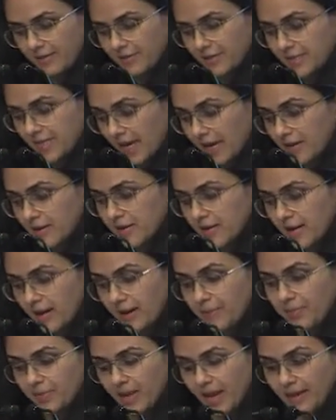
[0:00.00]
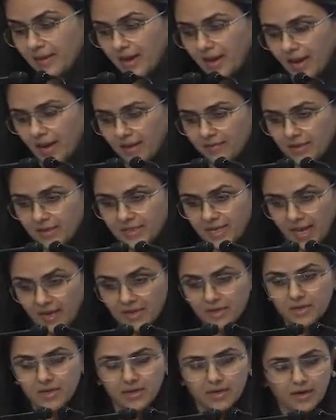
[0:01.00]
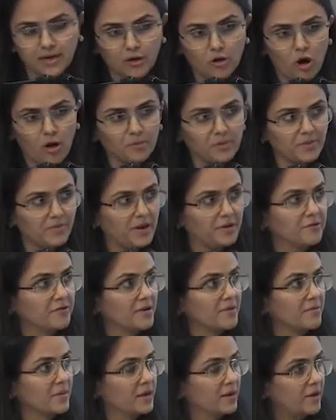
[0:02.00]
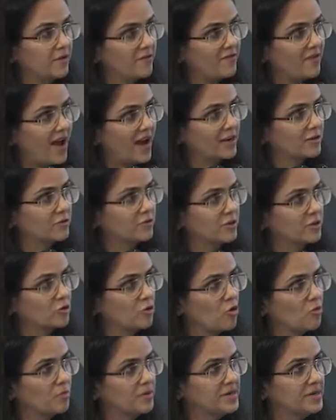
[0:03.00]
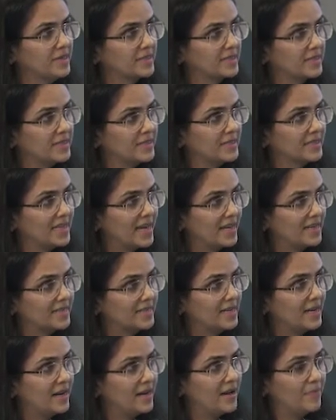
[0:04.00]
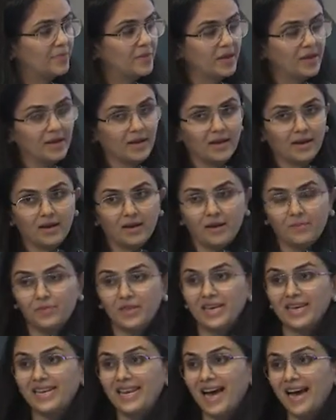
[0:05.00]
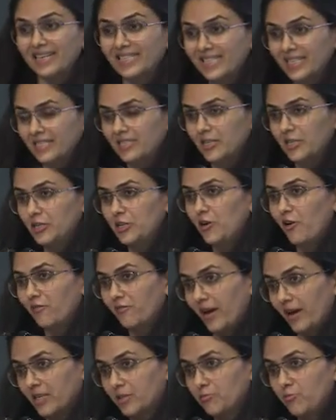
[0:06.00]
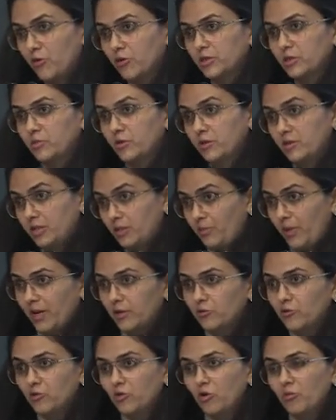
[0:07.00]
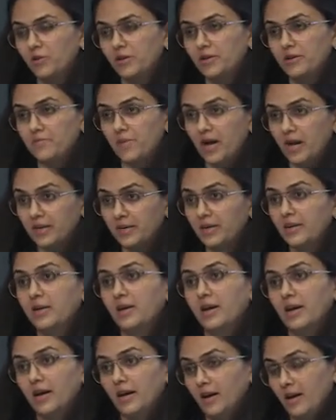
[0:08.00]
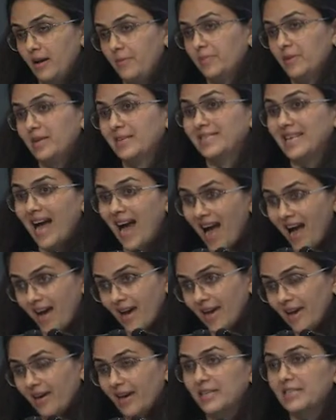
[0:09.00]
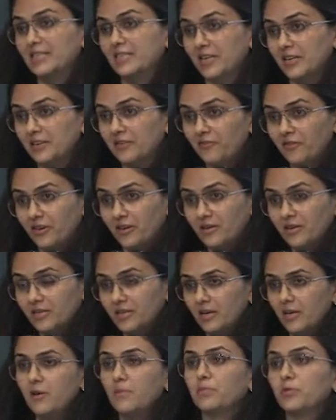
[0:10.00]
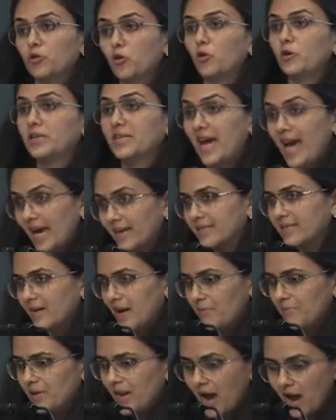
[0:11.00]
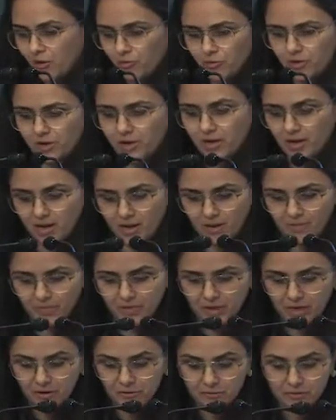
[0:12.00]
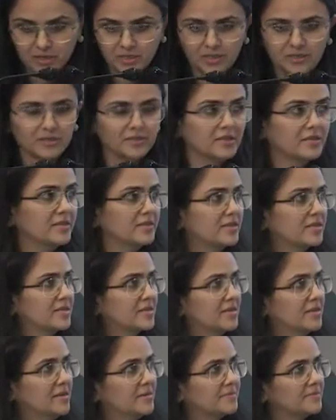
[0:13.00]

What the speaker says: the second complementary fact to this openness is that the elasticity of exports with respect to global demand is high and significant, though it has come down in recent years.